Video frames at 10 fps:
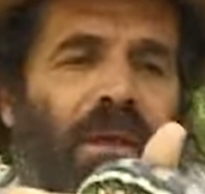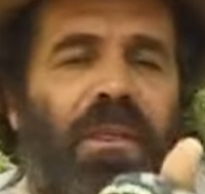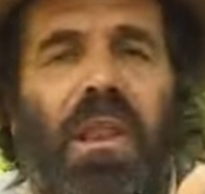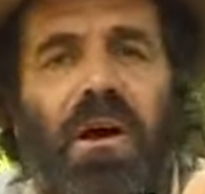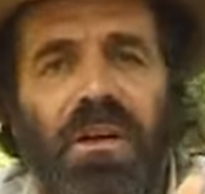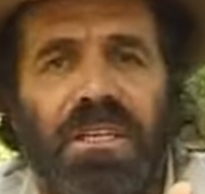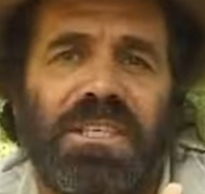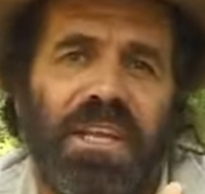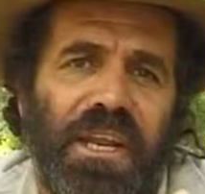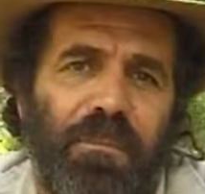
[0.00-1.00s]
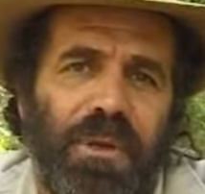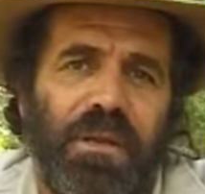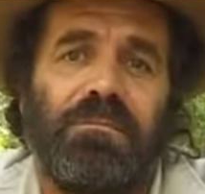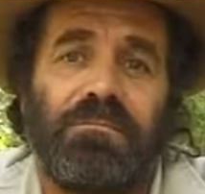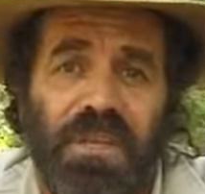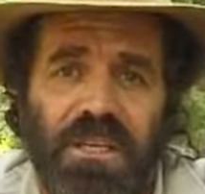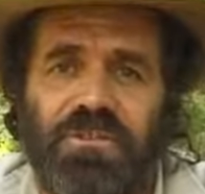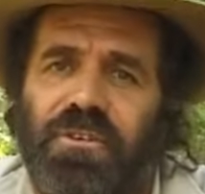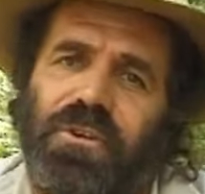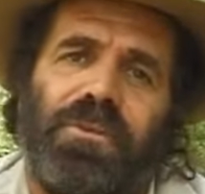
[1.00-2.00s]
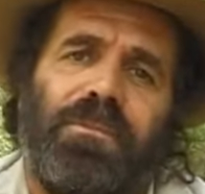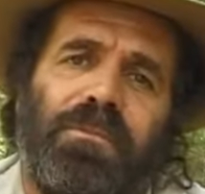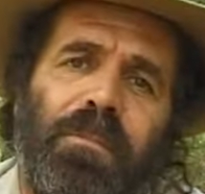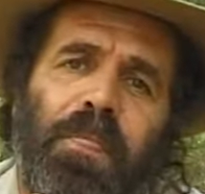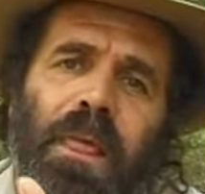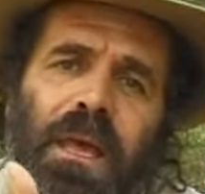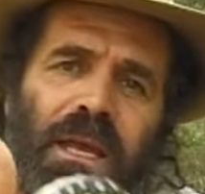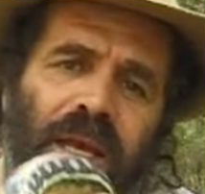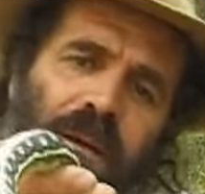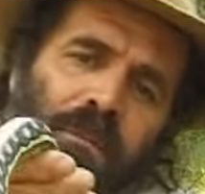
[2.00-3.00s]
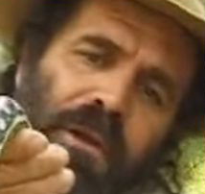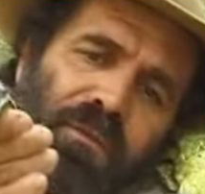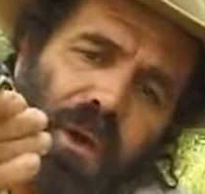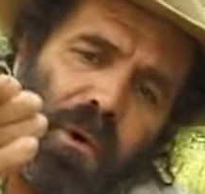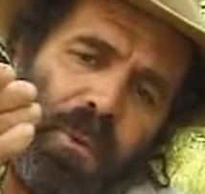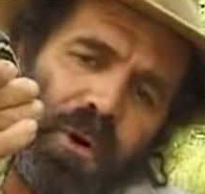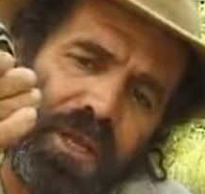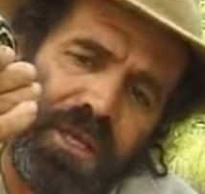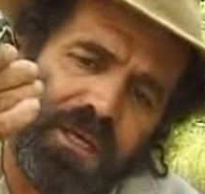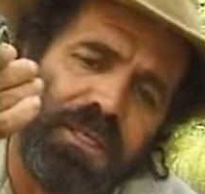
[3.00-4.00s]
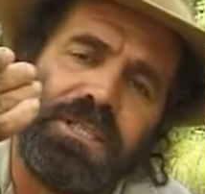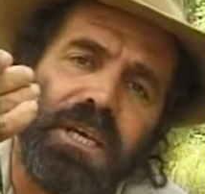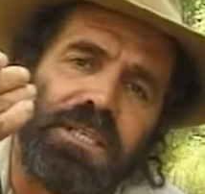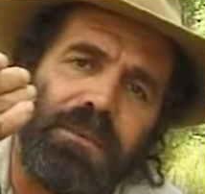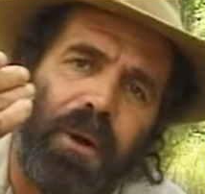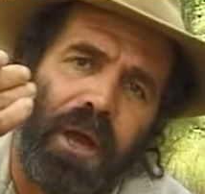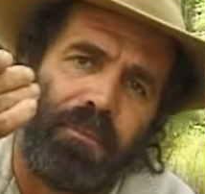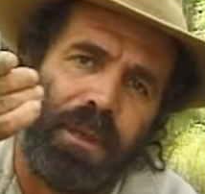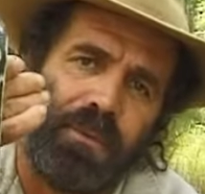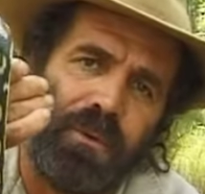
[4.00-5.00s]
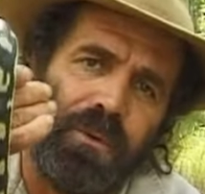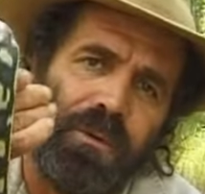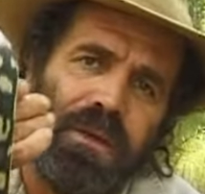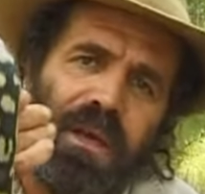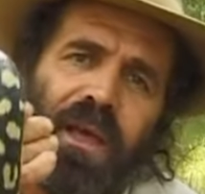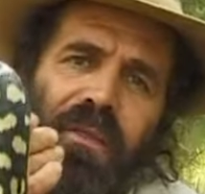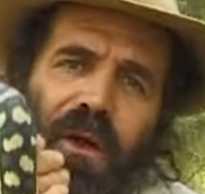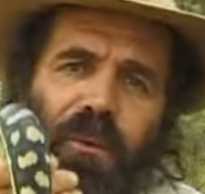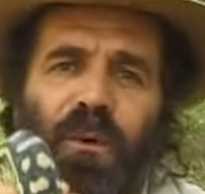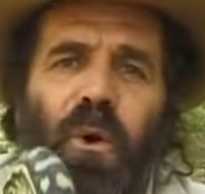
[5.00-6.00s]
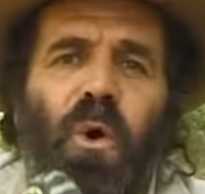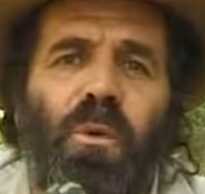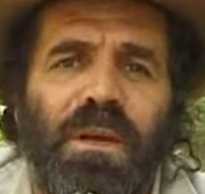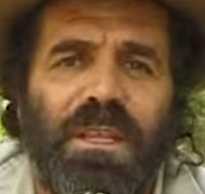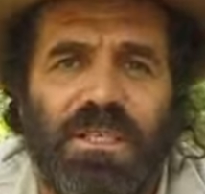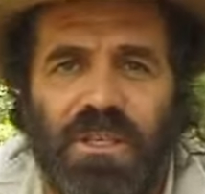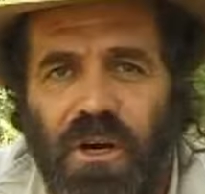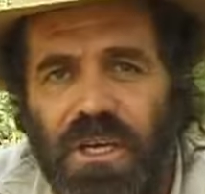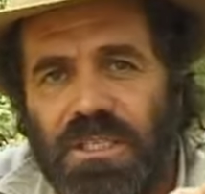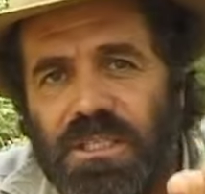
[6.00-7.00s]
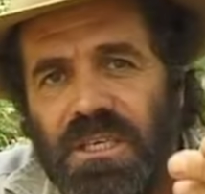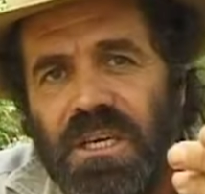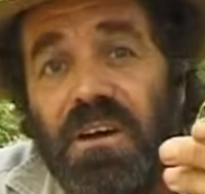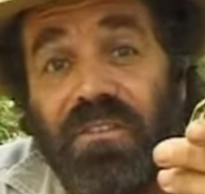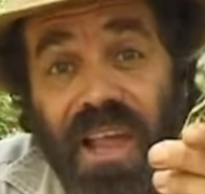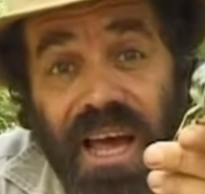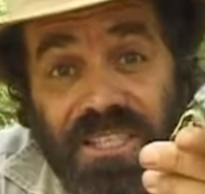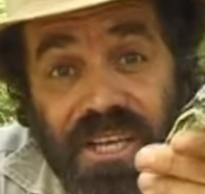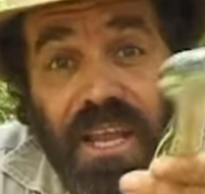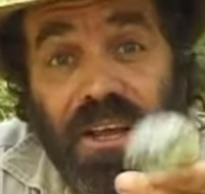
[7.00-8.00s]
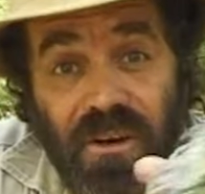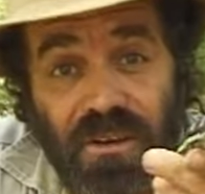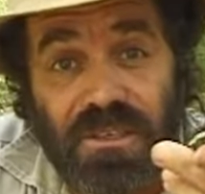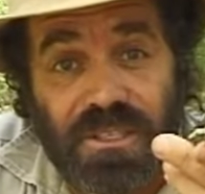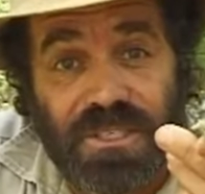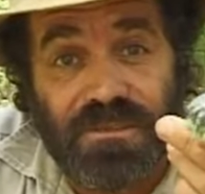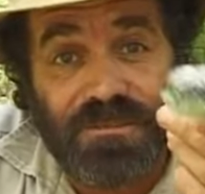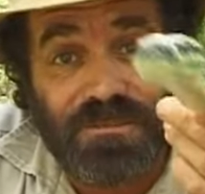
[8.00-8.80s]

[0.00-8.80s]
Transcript: The long and slender bit, that's true. But if they were put here just to bite people, they would all be the size of large anacondas.